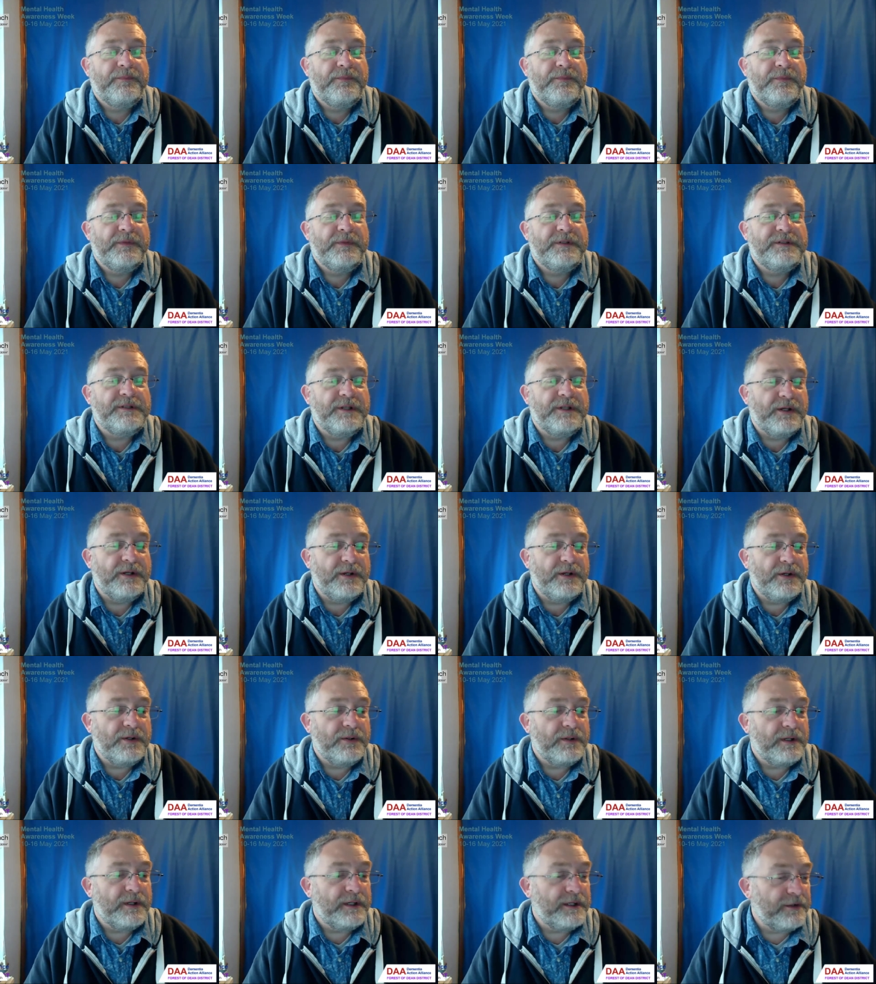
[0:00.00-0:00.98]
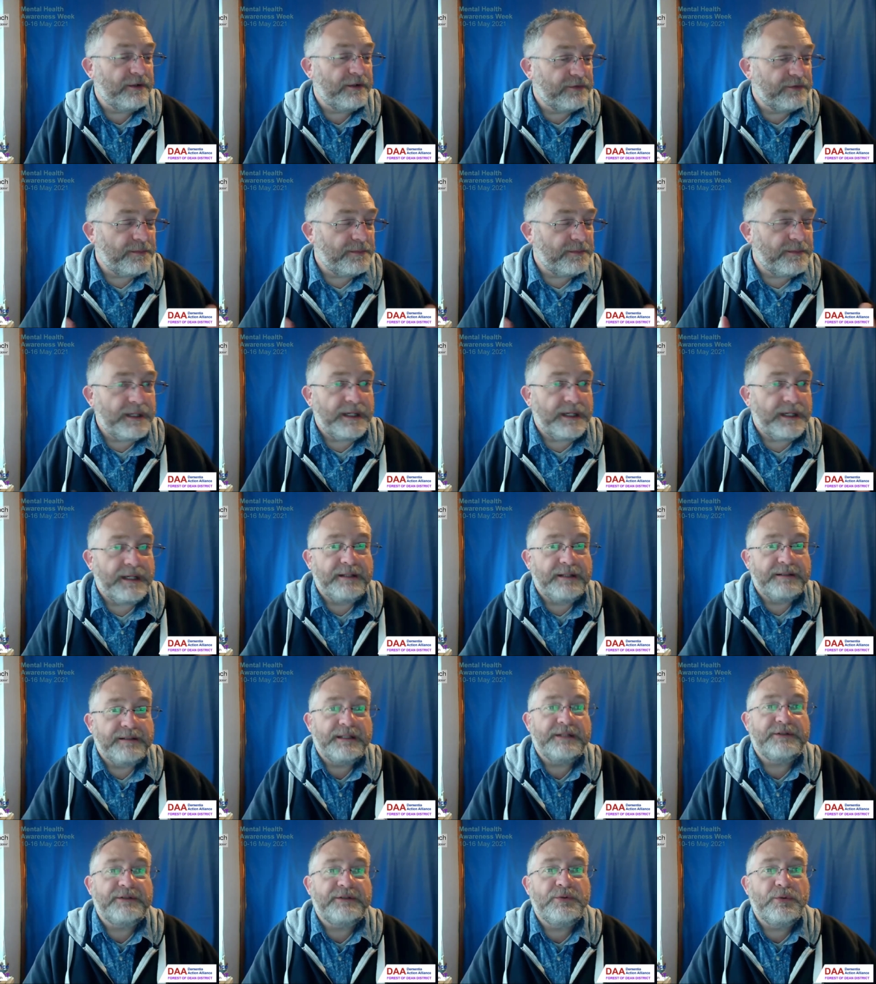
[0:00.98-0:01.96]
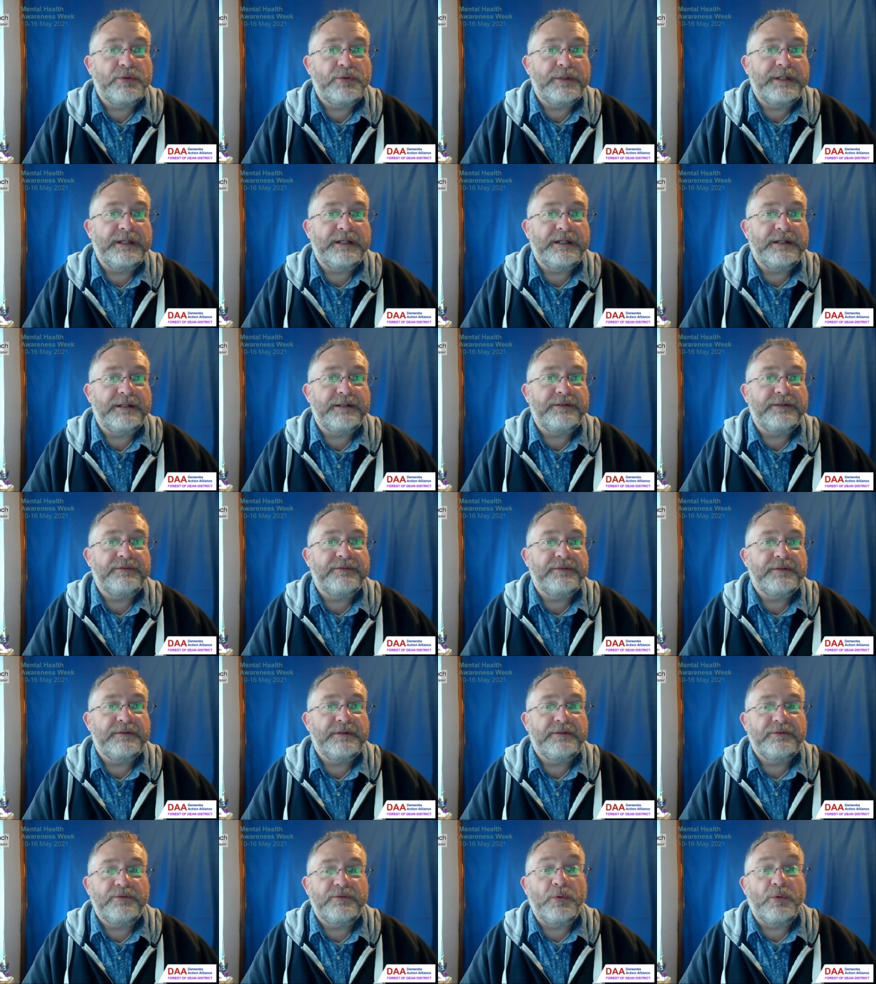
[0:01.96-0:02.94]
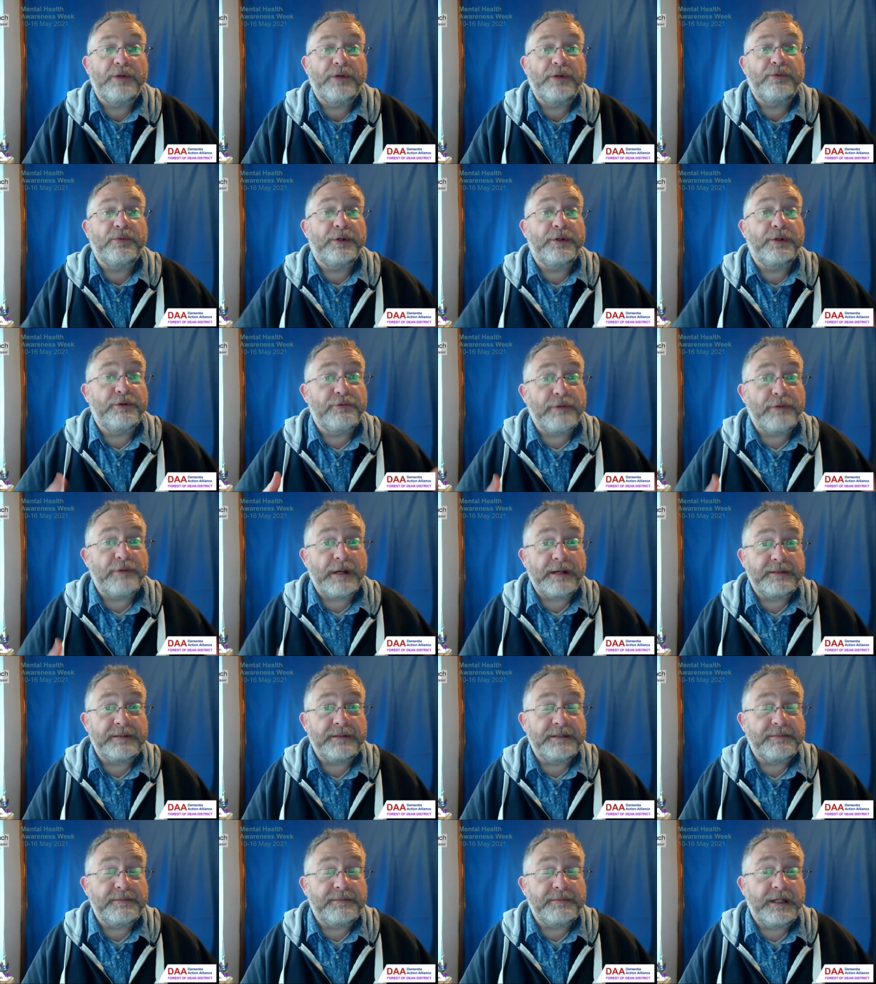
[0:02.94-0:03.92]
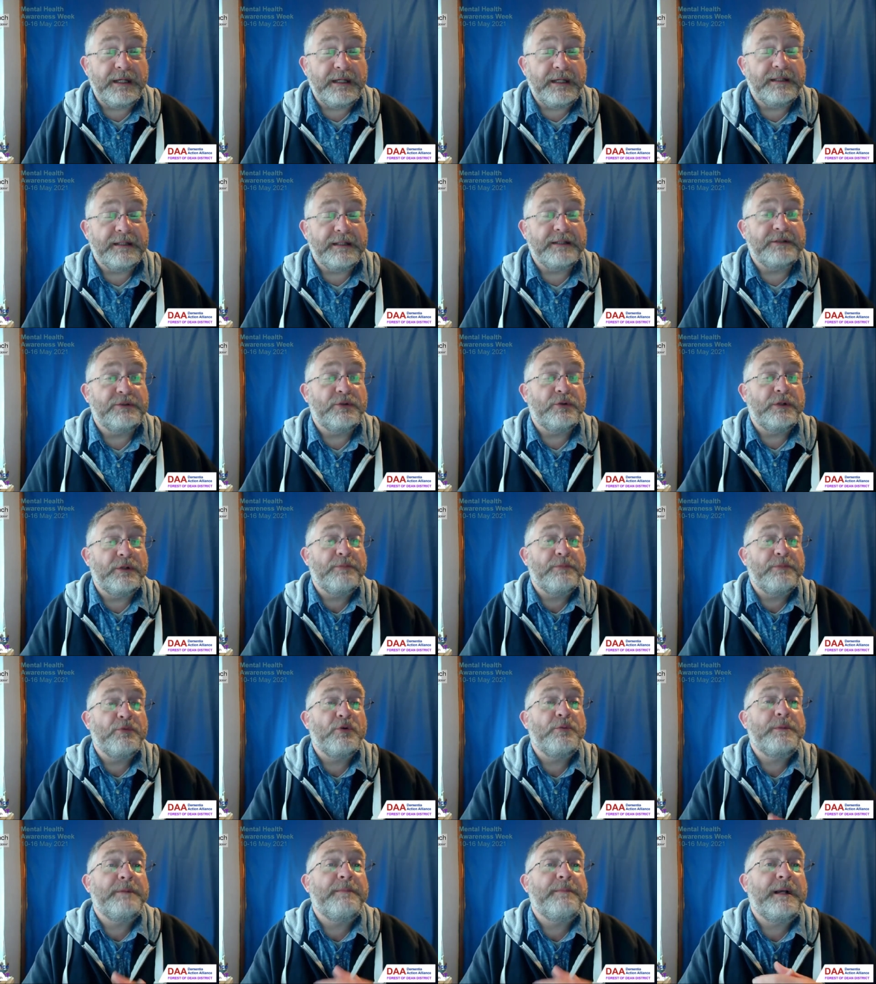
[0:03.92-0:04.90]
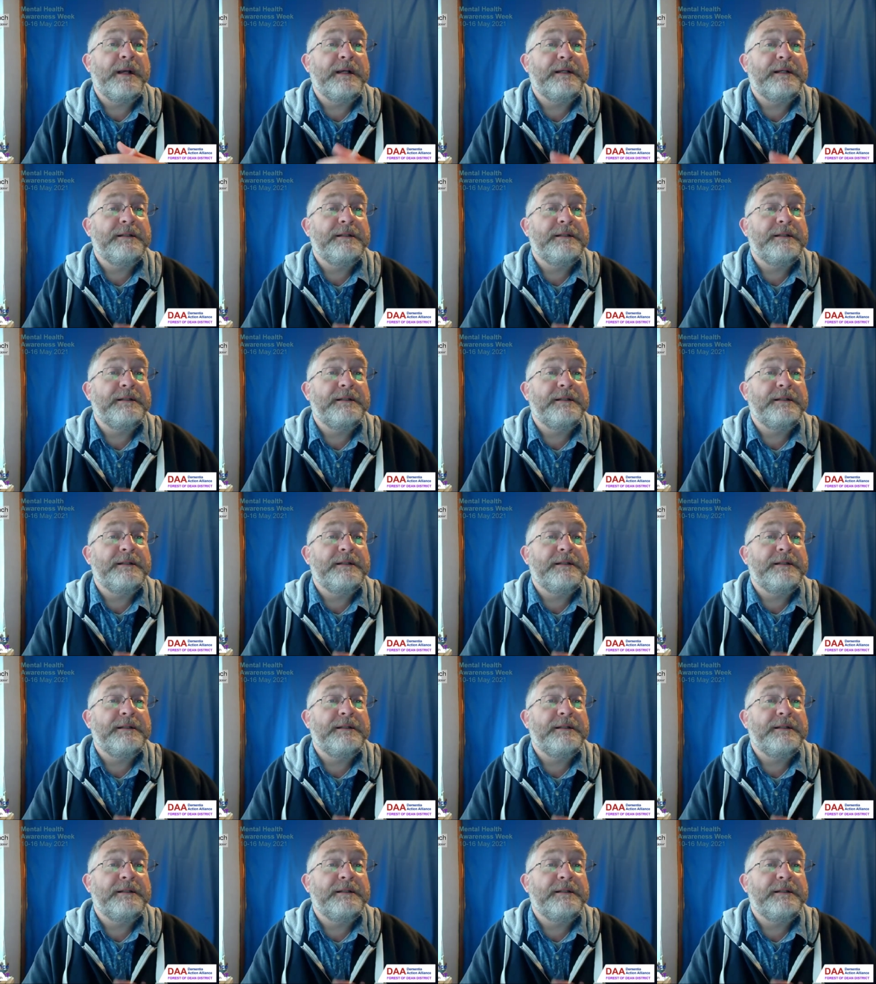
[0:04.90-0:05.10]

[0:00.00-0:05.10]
So I know for me, that's already kind of, for one of it, grounded me. That's already brought me back